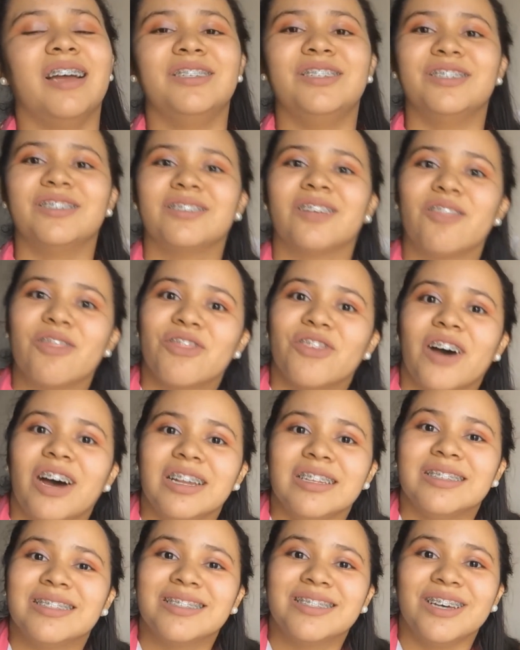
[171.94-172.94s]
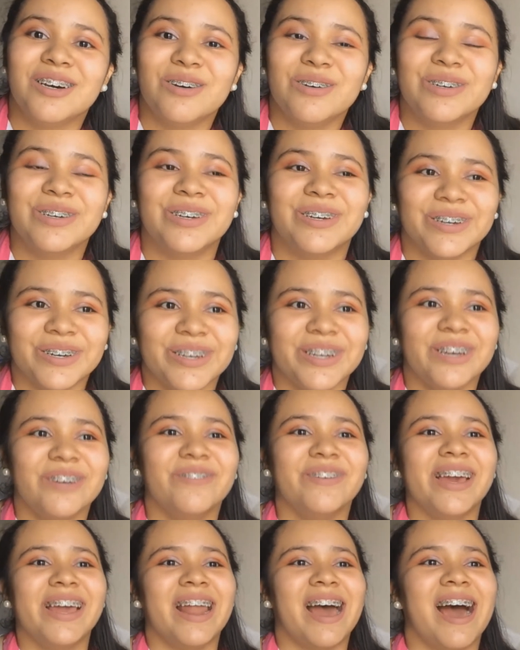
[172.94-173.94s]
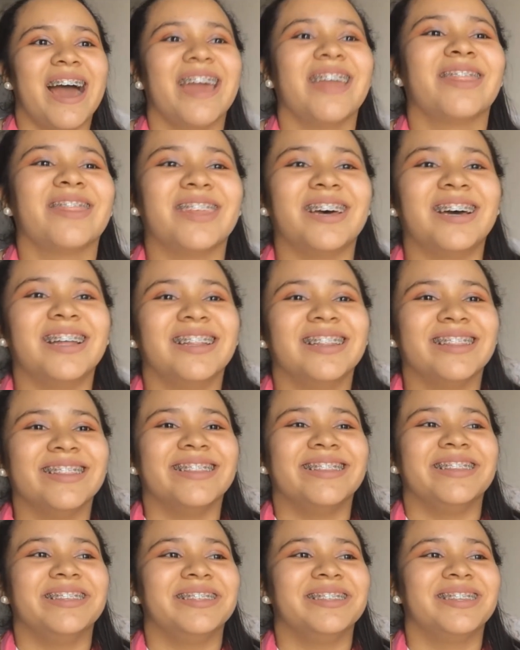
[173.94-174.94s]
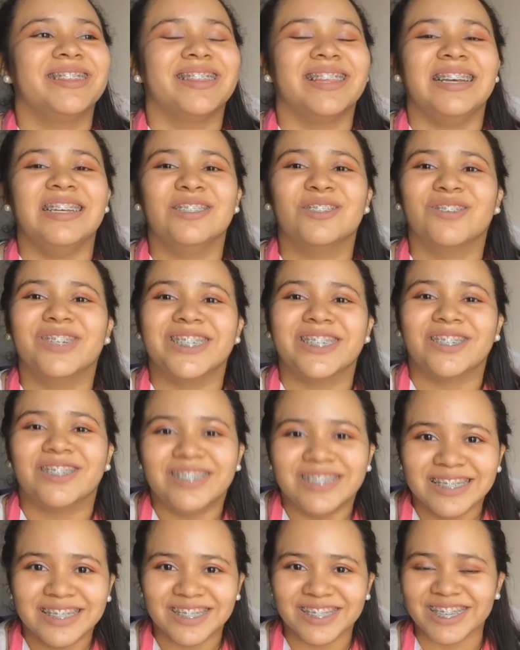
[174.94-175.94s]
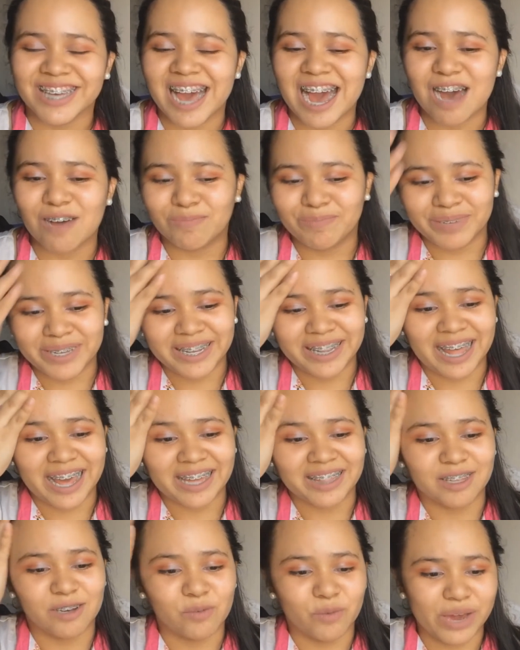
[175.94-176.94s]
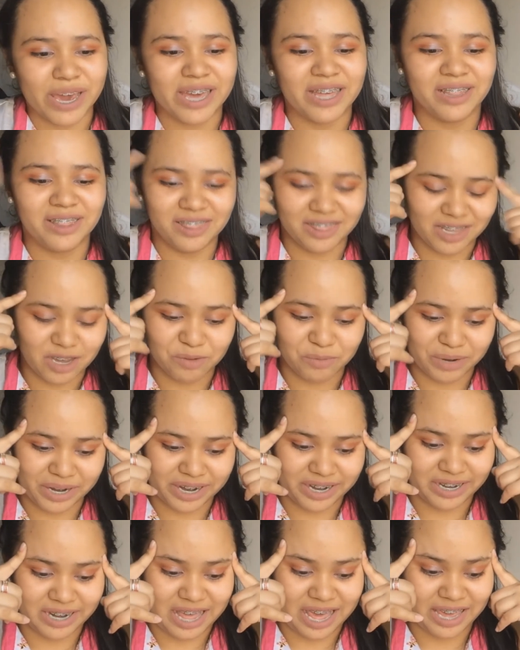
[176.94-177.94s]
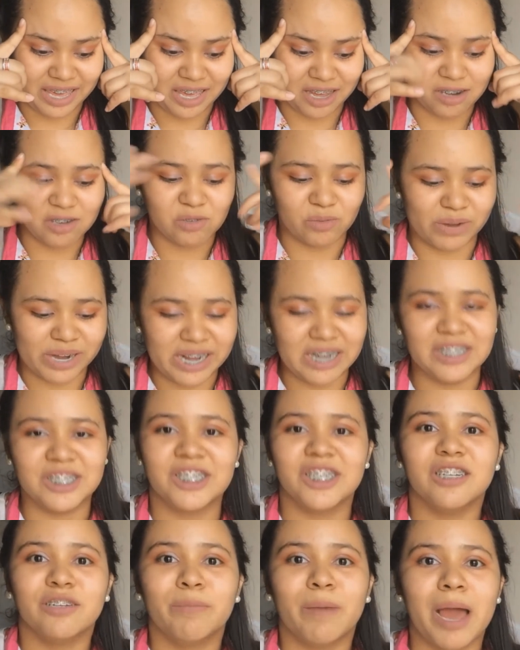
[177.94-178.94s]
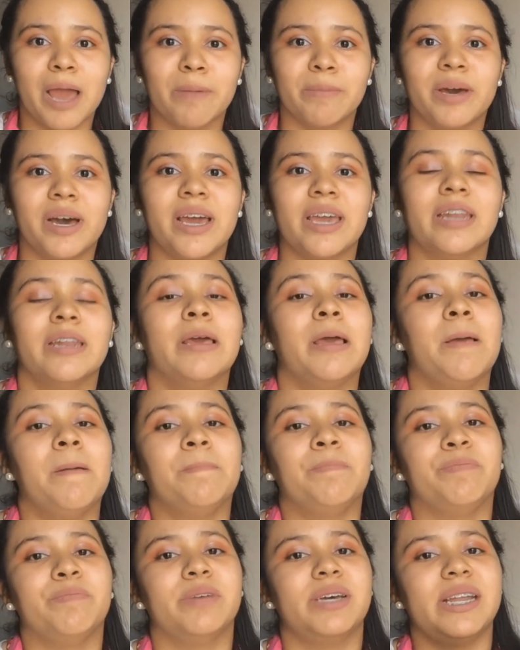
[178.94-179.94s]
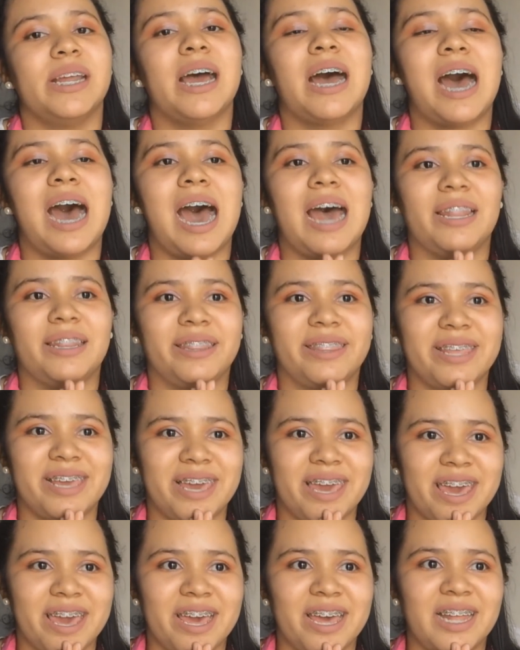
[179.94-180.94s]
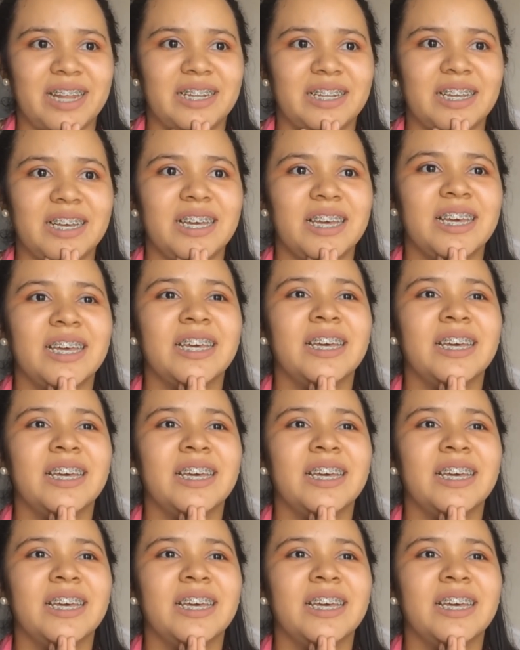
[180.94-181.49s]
just thought so good of it. I thought things were going to happen like the way they were like arranged in my mind, but at the end